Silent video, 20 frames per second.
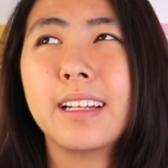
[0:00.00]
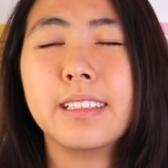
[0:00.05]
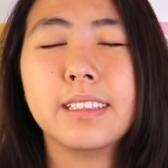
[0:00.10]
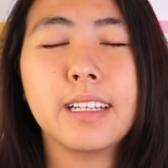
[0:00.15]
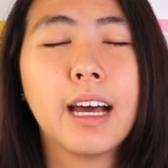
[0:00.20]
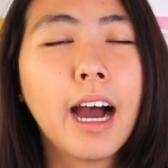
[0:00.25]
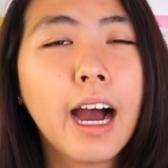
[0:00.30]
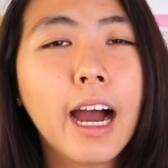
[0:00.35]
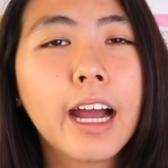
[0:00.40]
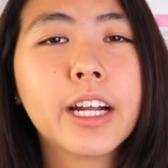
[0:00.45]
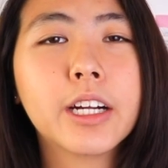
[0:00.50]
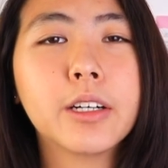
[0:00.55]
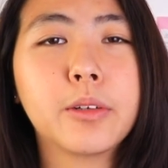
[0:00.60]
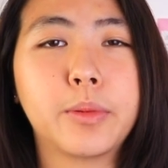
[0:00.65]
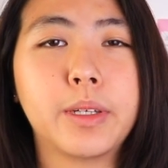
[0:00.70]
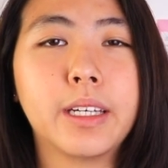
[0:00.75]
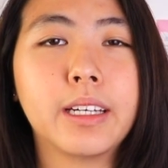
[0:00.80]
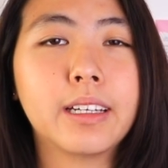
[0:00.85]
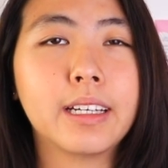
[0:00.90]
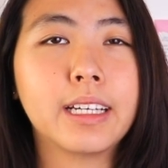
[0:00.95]
entire
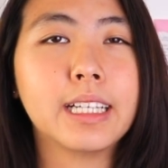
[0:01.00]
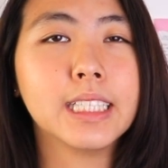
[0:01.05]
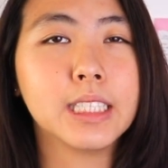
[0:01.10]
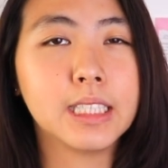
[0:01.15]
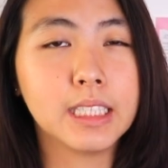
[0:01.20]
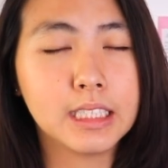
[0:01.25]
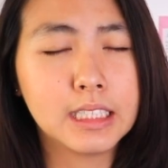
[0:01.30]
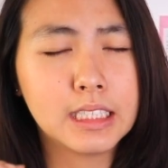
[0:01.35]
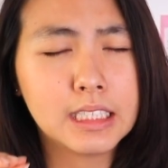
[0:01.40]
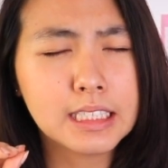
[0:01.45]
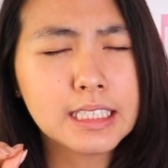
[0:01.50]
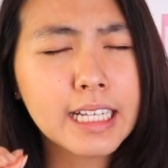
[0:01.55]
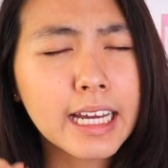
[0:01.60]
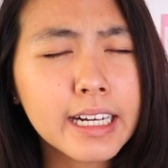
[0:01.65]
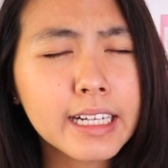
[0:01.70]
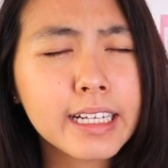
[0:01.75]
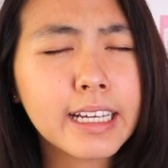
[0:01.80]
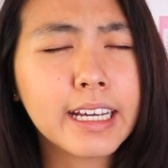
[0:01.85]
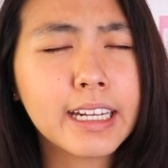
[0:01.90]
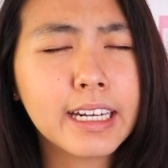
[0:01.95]
week is
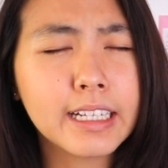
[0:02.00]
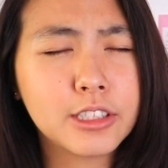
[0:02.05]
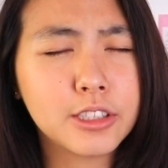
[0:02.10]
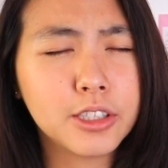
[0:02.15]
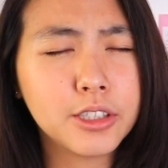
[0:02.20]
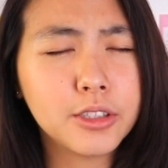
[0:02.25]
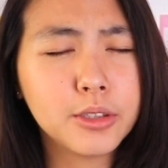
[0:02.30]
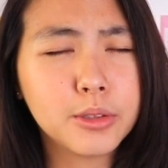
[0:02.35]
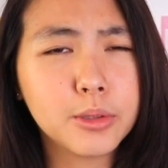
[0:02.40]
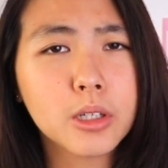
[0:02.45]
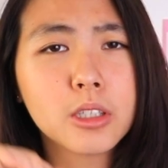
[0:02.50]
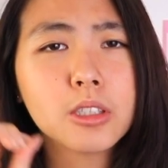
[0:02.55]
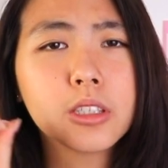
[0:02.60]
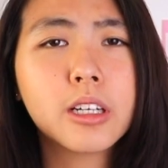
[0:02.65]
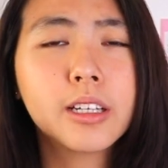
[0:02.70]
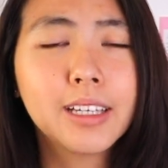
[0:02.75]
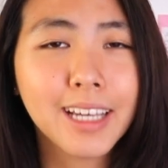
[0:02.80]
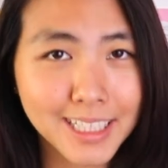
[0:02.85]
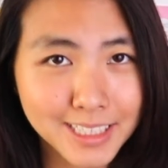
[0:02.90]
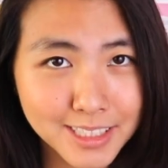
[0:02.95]
dedicated to you
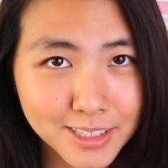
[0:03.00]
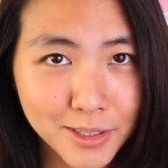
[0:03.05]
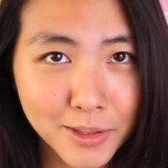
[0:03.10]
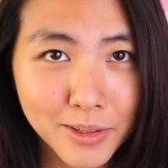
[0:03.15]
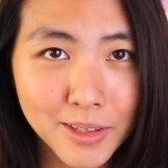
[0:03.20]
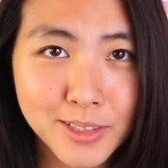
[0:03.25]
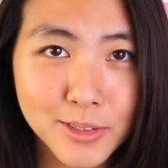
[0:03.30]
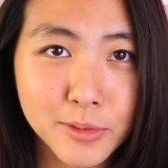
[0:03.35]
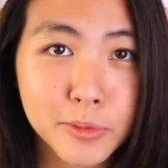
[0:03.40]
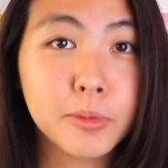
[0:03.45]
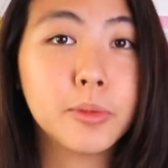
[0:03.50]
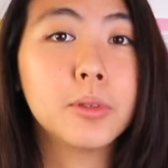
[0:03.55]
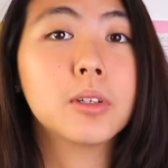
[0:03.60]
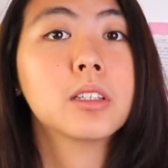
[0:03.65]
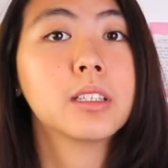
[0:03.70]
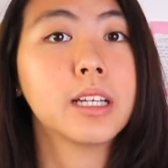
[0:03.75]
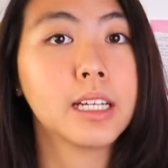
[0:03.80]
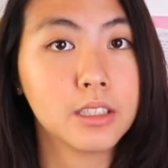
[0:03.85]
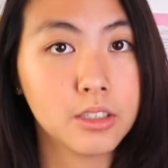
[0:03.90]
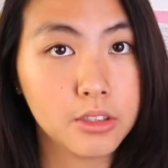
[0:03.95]
to get to know the school,
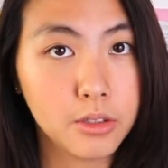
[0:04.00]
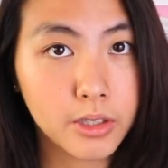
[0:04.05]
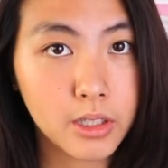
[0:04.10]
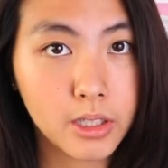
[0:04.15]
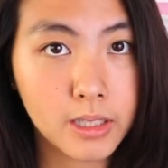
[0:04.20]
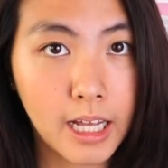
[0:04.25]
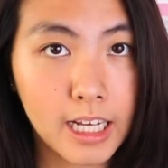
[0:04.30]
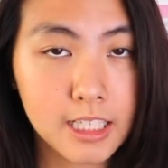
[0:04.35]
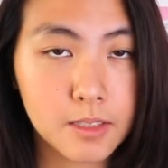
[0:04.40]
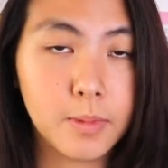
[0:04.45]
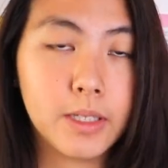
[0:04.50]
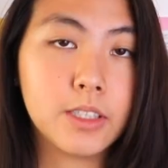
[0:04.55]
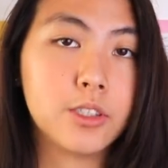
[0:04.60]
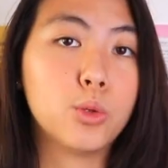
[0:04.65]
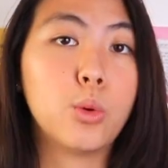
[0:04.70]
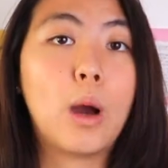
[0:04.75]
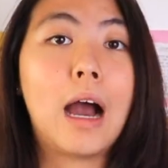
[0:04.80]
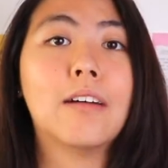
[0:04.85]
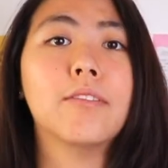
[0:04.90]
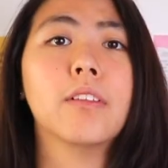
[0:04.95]
get to know your classmates.
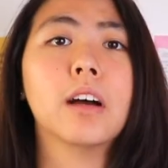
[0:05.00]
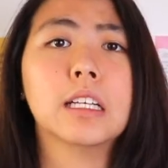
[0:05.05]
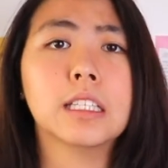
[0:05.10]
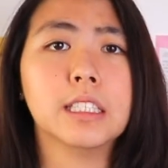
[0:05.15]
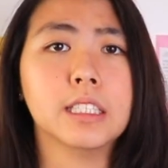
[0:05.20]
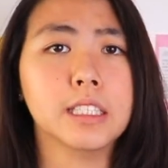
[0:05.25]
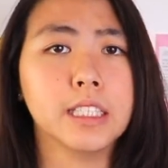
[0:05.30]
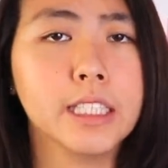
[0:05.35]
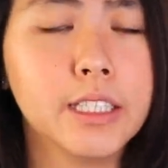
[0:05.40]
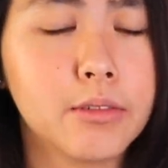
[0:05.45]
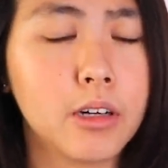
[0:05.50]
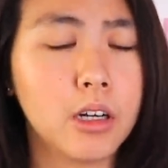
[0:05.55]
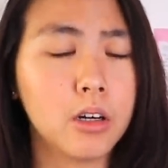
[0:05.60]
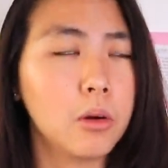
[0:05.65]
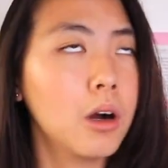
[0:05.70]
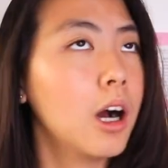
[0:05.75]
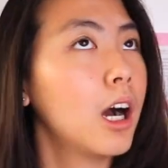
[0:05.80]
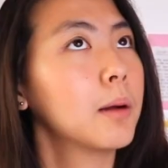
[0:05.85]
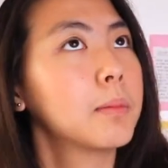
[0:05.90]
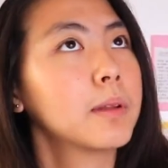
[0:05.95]
You have
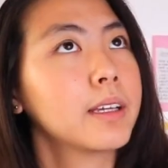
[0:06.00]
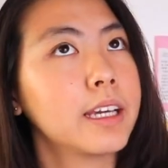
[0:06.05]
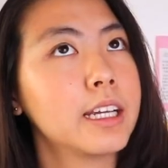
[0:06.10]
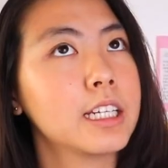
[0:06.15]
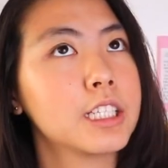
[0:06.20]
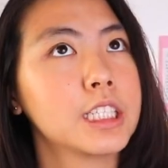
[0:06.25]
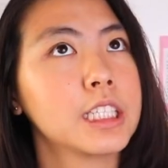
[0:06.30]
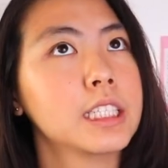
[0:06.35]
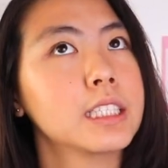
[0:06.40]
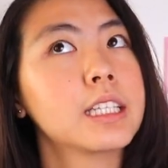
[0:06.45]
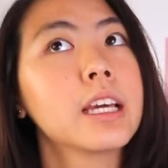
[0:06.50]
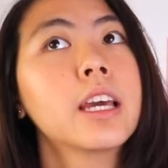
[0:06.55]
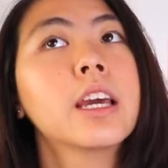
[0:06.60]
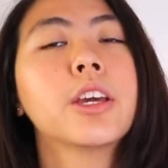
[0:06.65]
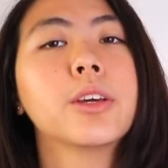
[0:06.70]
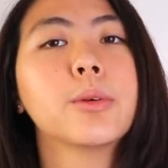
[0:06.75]
zero obligations.